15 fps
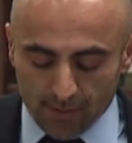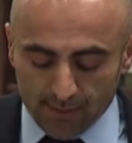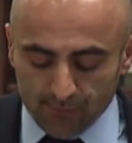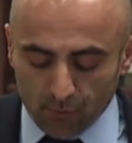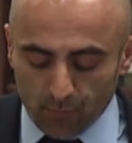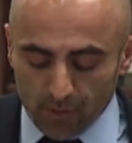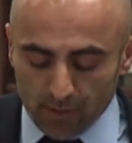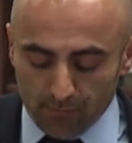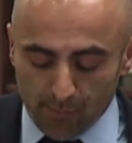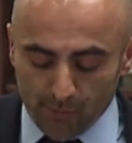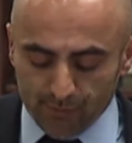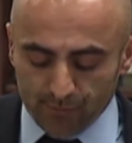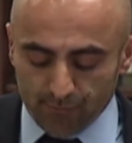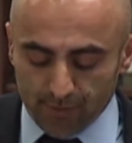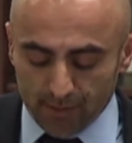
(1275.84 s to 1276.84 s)
This would be the
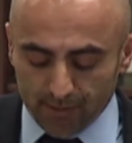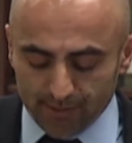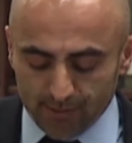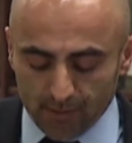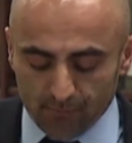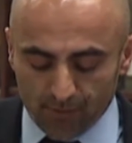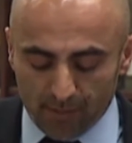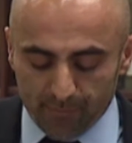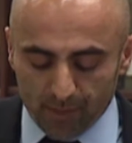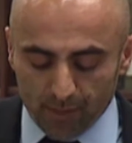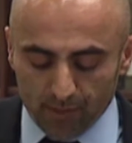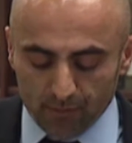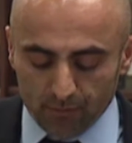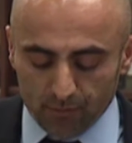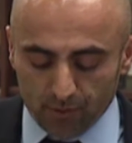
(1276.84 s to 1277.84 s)
most realistic
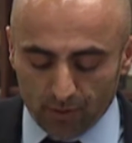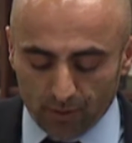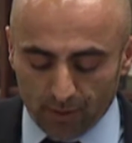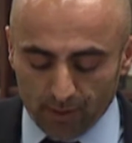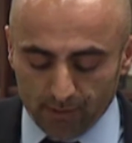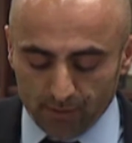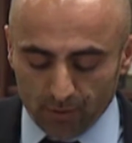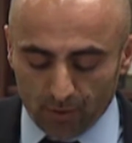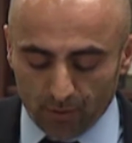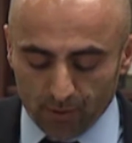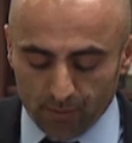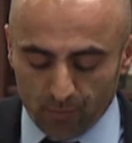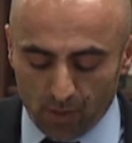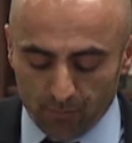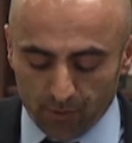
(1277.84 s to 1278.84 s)
remedy to Turkey's
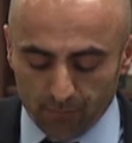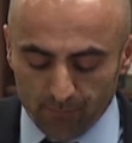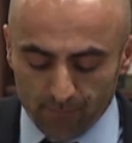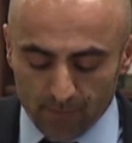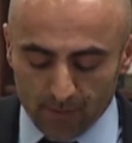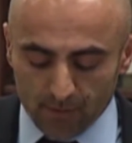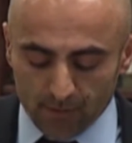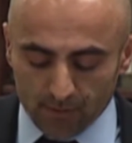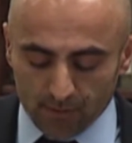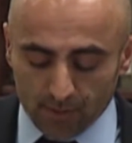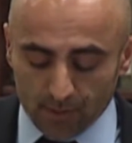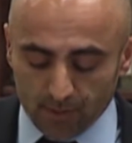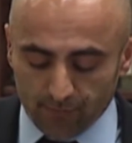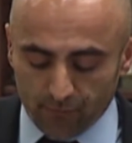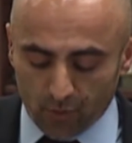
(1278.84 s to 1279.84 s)
Kurdish problem.
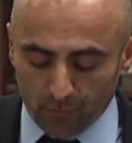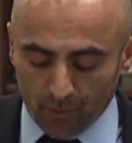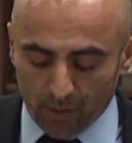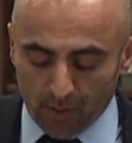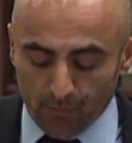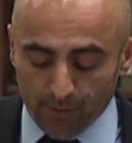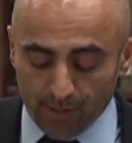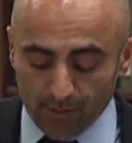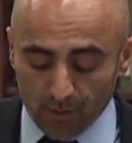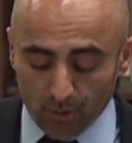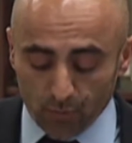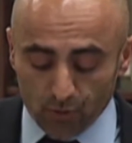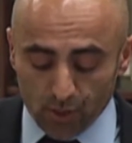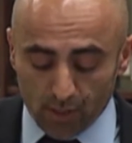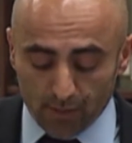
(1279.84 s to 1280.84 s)
Such a formula within
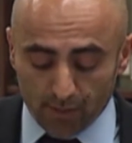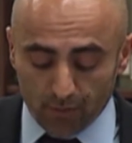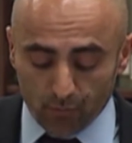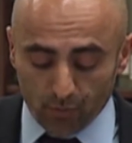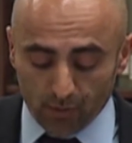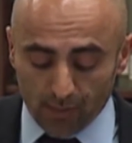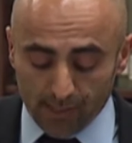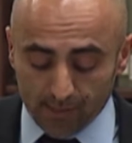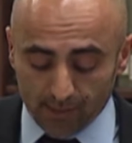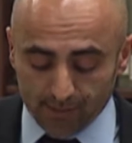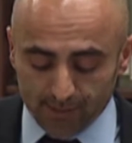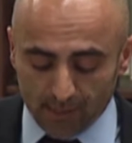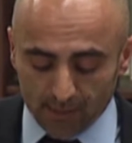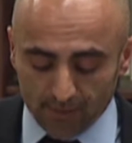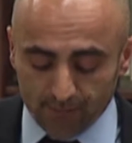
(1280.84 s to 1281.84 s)
the new charter would likely
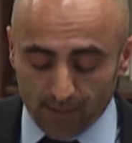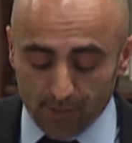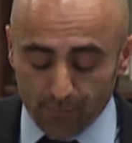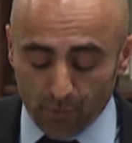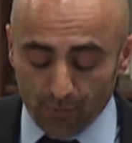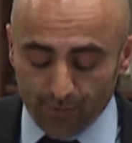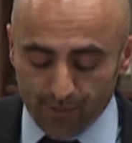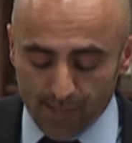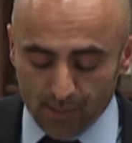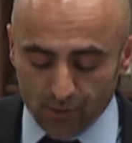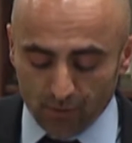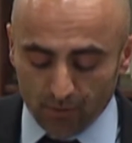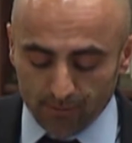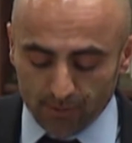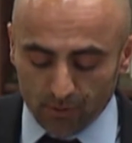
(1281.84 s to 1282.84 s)
satisfy both
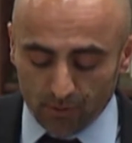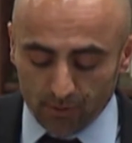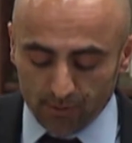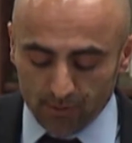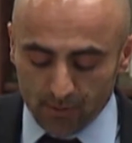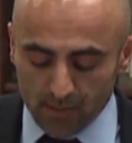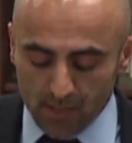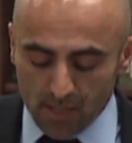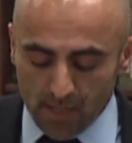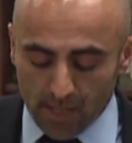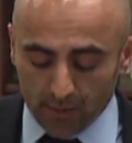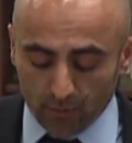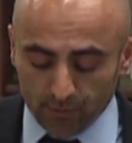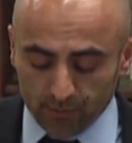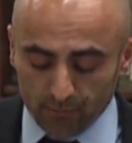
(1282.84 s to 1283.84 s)
nationalist Kurds
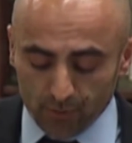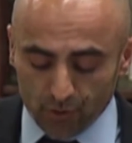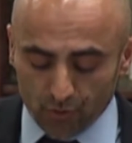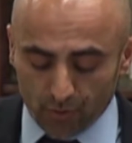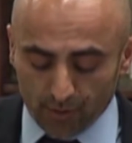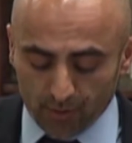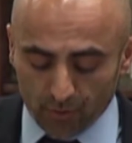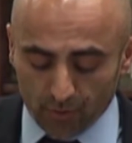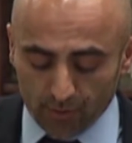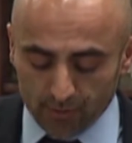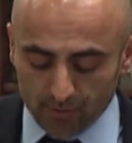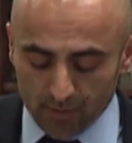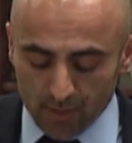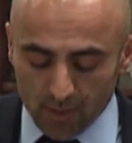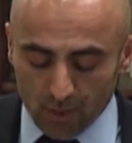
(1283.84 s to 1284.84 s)
and also majority
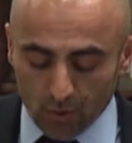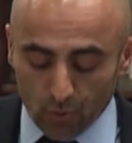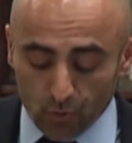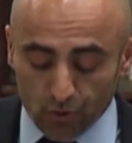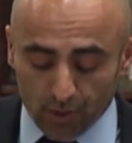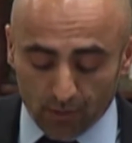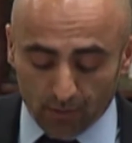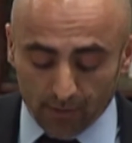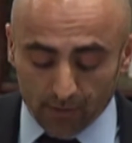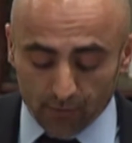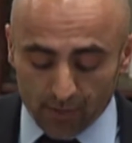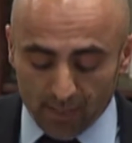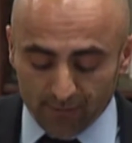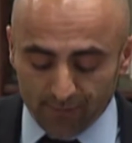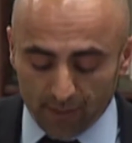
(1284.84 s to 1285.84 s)
Turks, who generally
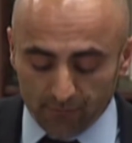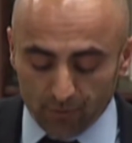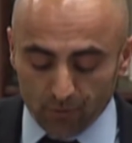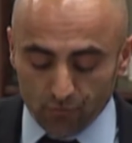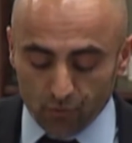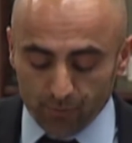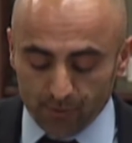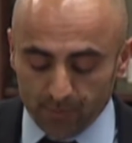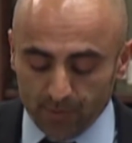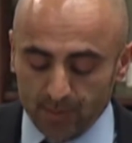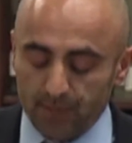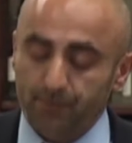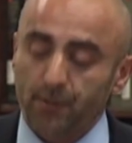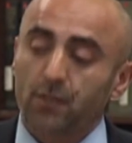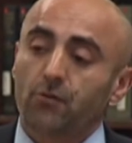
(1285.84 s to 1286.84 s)
do not favor
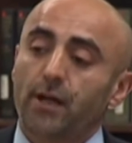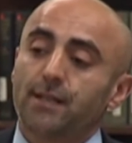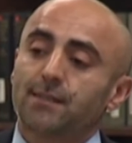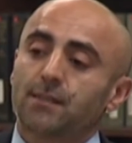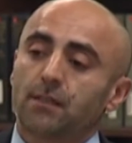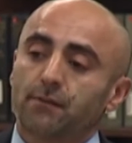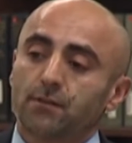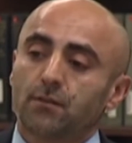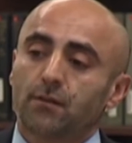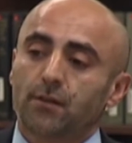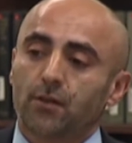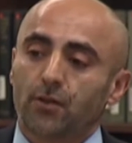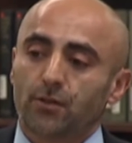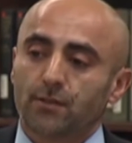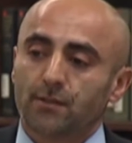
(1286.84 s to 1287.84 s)
group-specific rights given to the
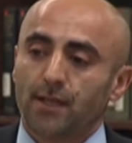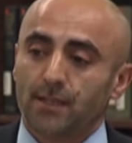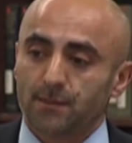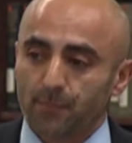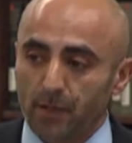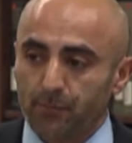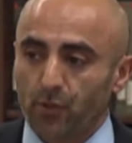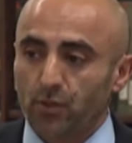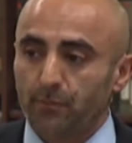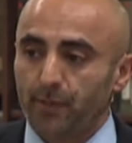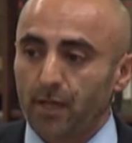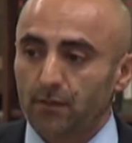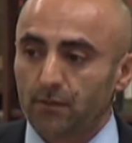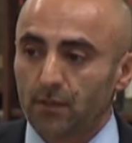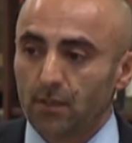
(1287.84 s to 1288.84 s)
Kurds. Hence my point
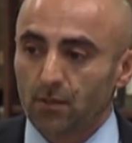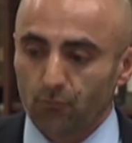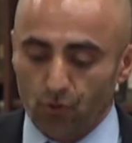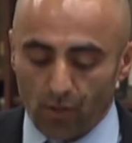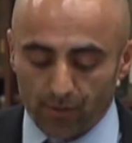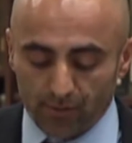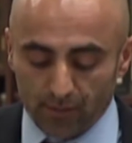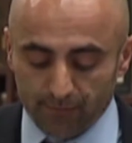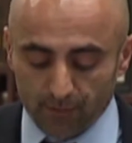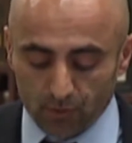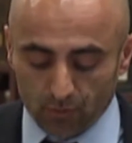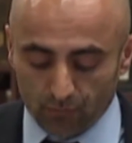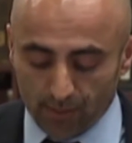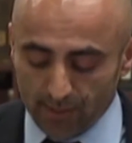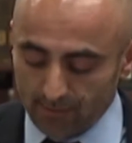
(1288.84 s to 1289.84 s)
about broader
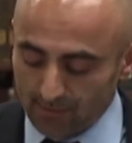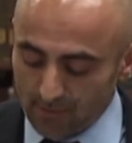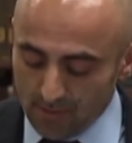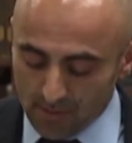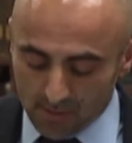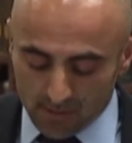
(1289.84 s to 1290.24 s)
individual rights.